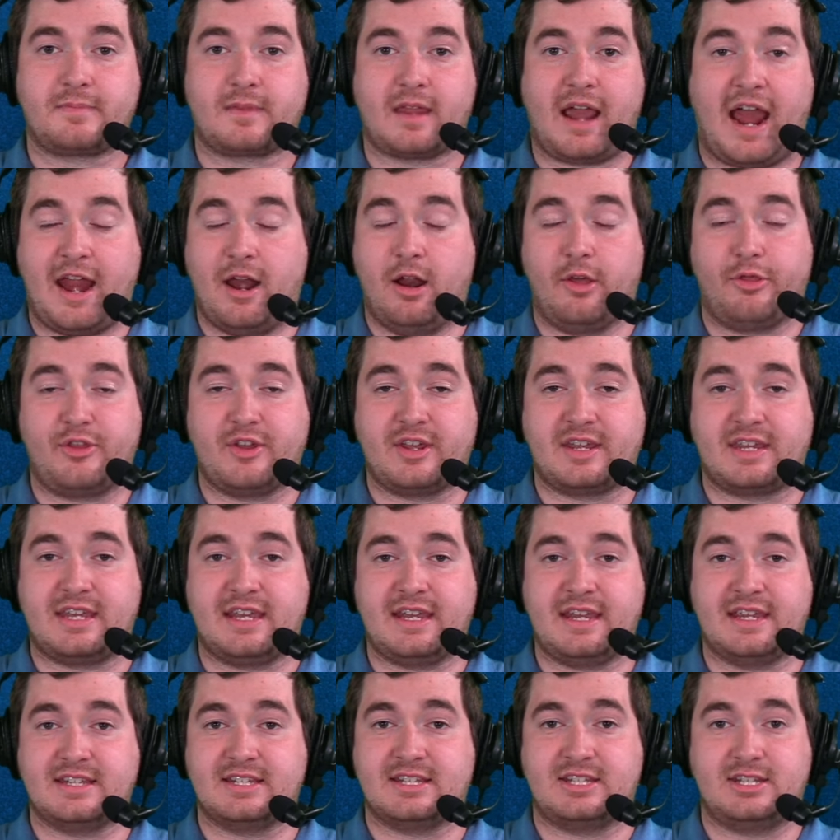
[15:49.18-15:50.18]
I don't think
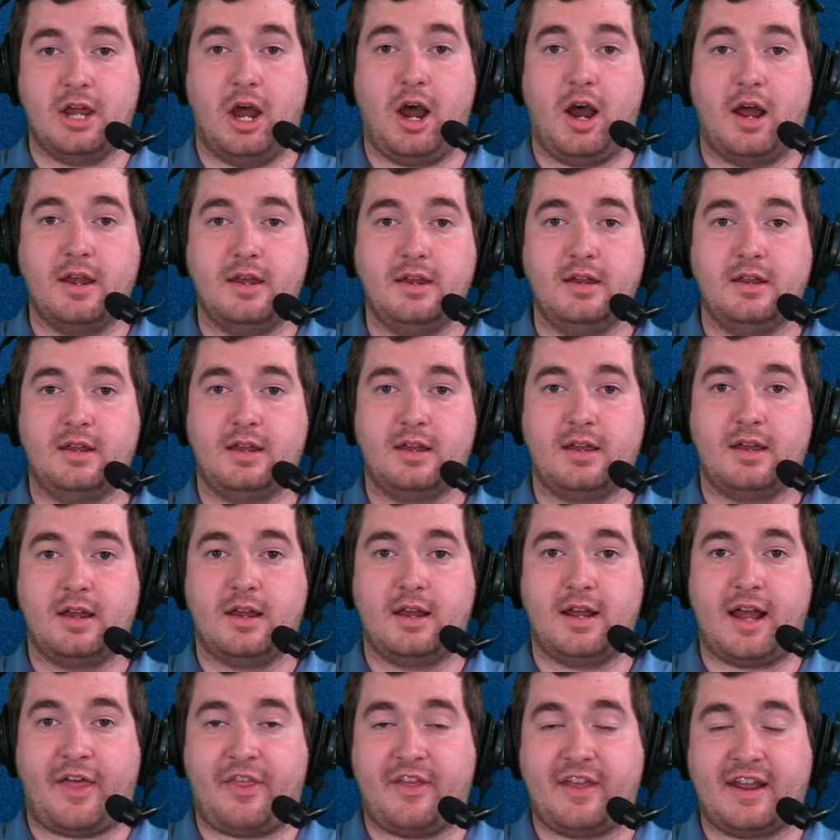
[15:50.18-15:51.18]
he is done.
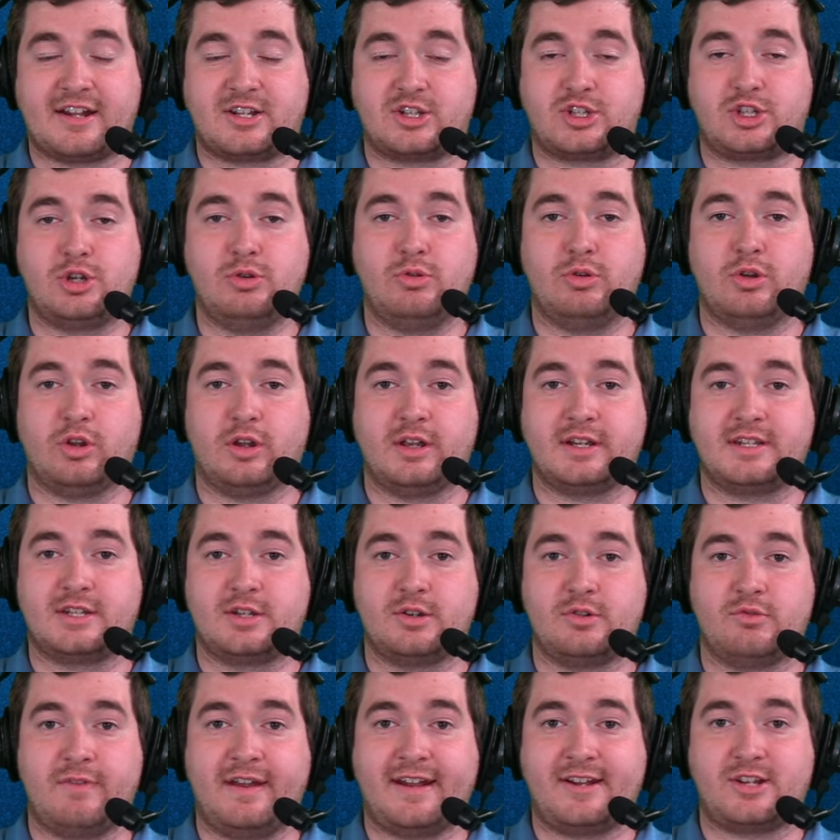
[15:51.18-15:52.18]
I think it's too early
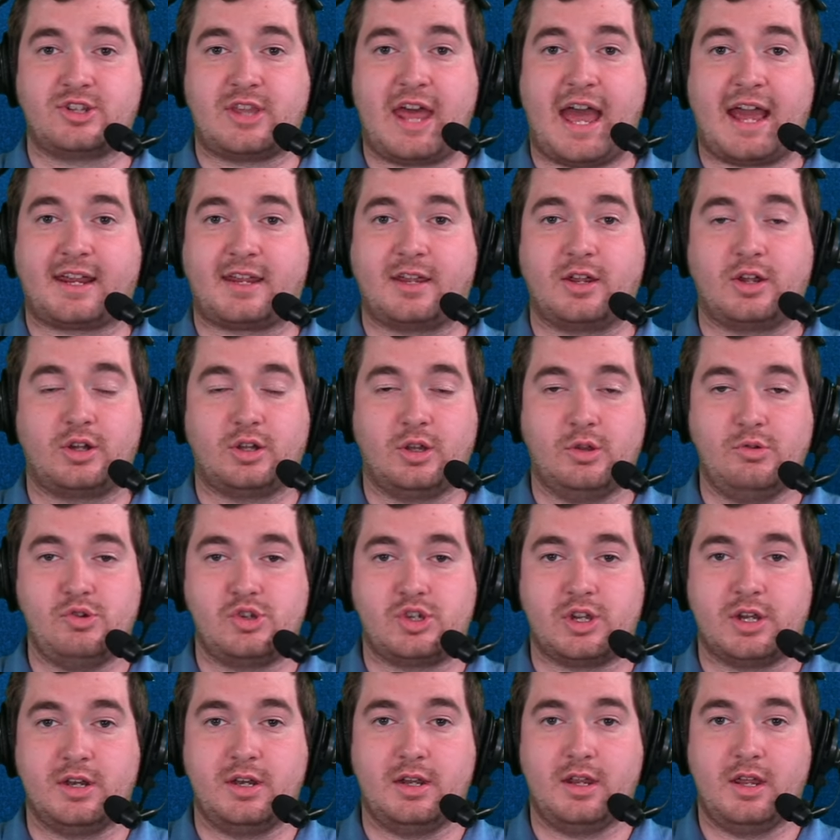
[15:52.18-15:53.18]
to reach that
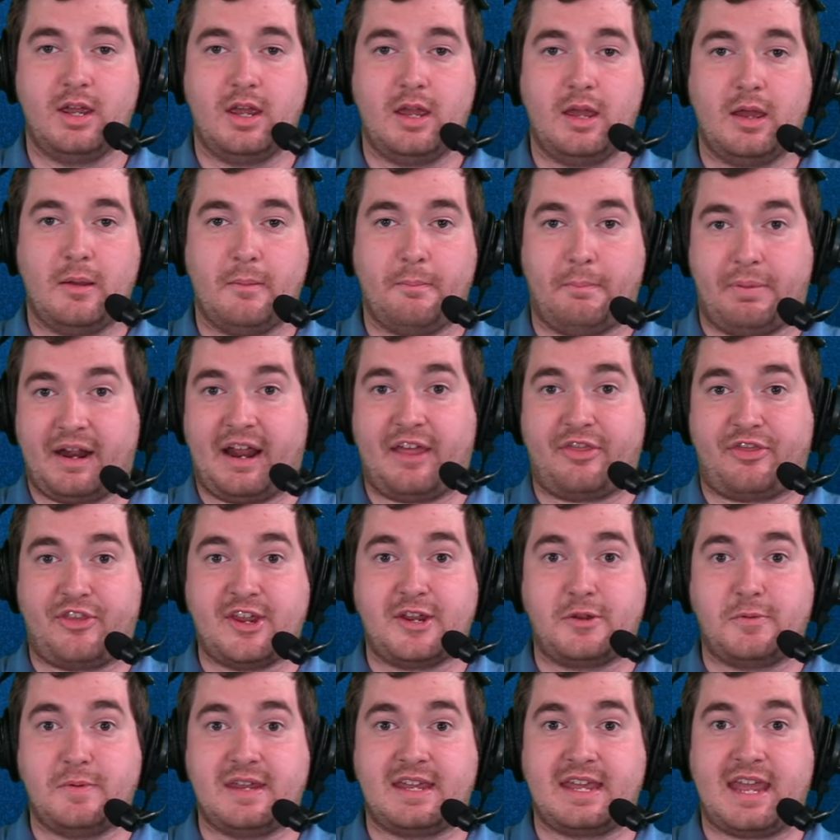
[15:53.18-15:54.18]
conclusion. But I
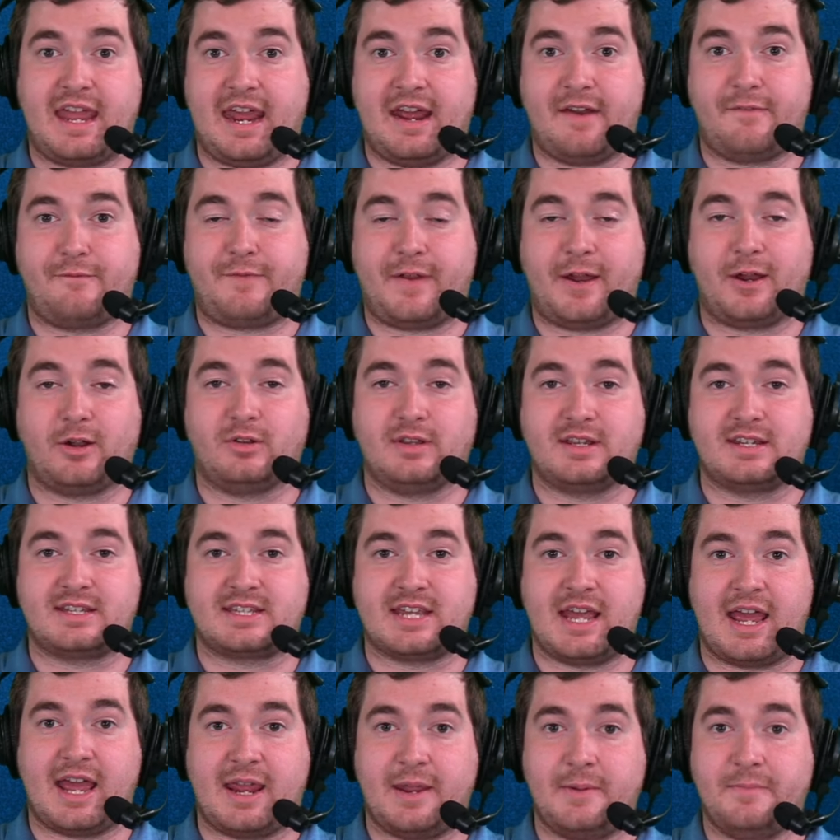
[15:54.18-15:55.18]
think we can fairly
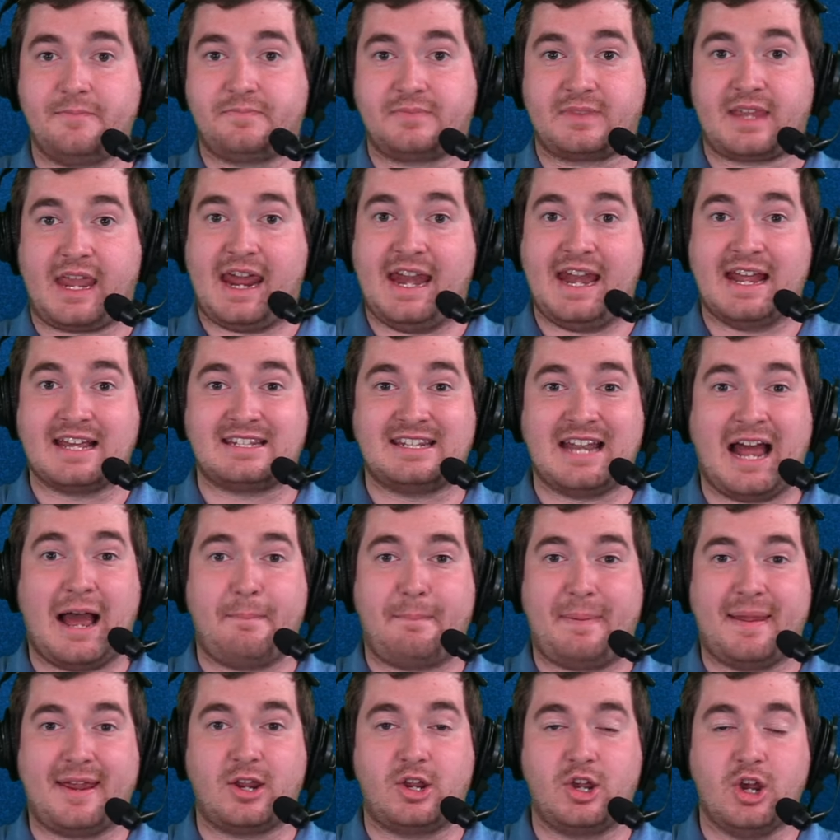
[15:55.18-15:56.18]
say it has not
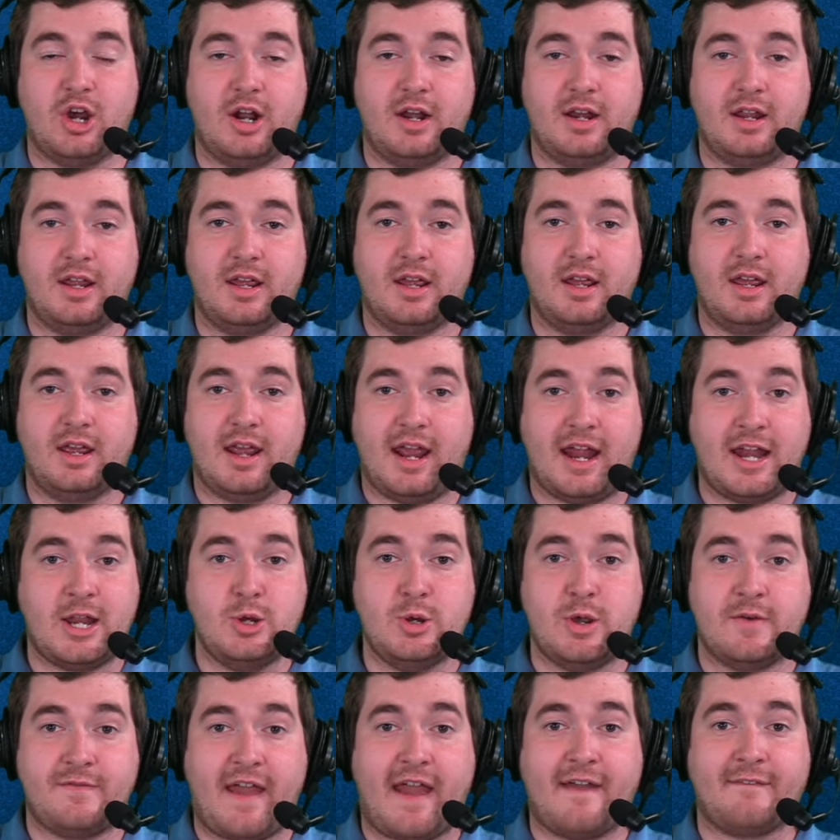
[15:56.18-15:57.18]
been good, and
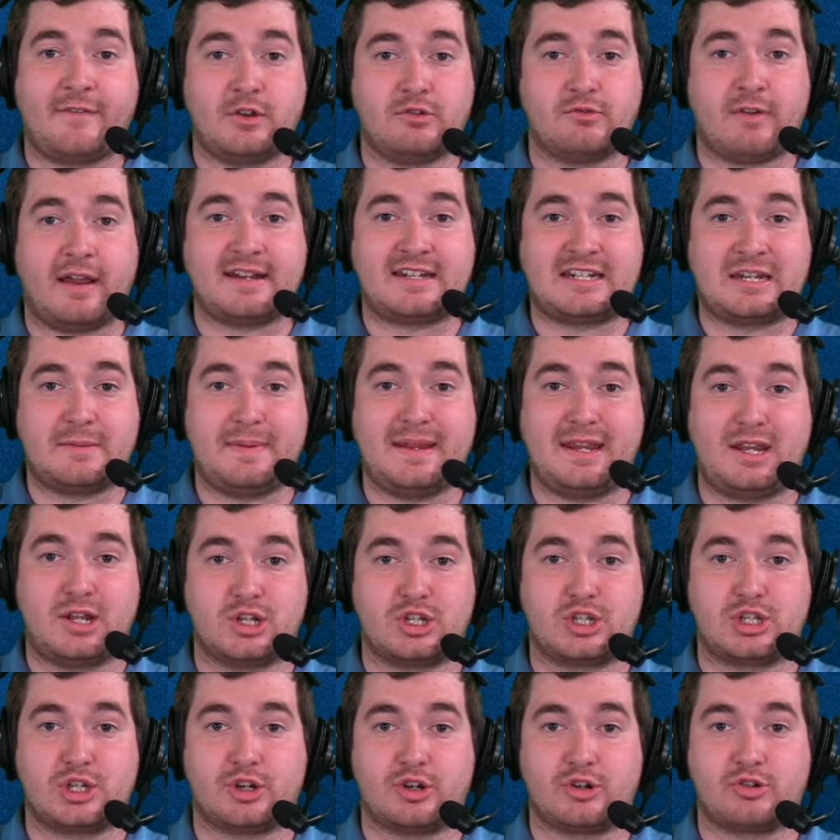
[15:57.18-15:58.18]
you have every right to be
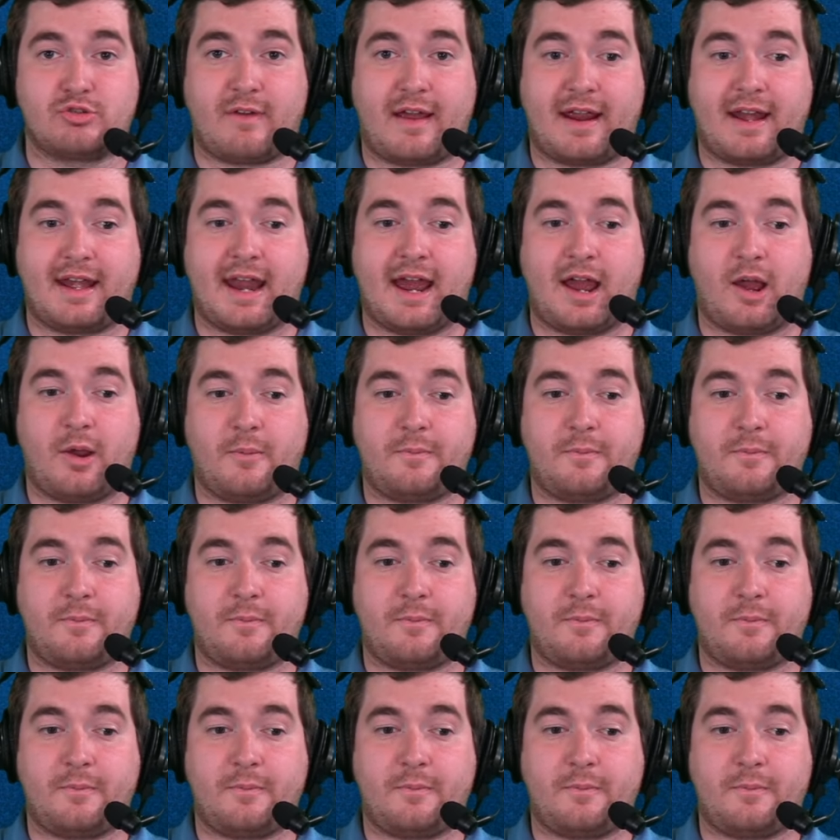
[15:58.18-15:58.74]
concerned right now.